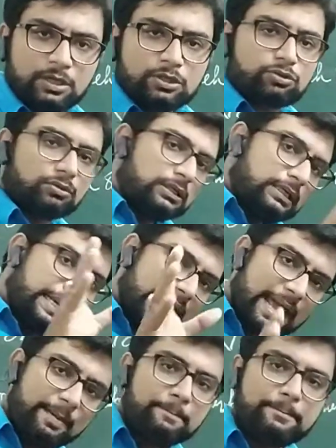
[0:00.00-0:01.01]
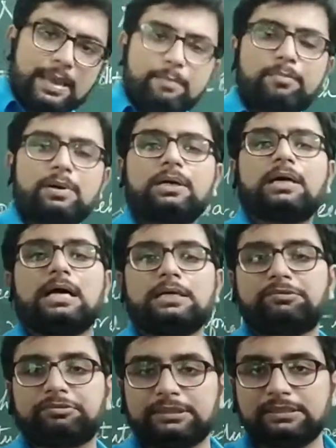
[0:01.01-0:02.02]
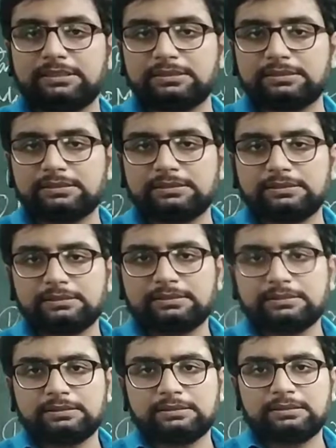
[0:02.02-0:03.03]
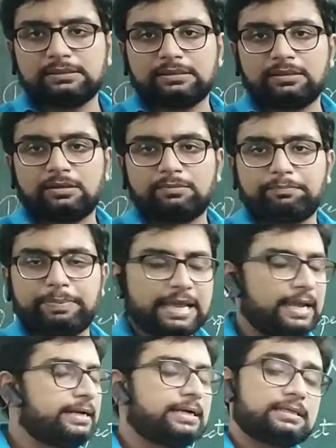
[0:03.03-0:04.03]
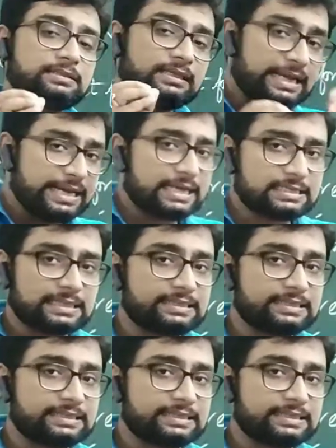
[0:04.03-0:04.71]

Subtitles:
So the NAM member country paid a serious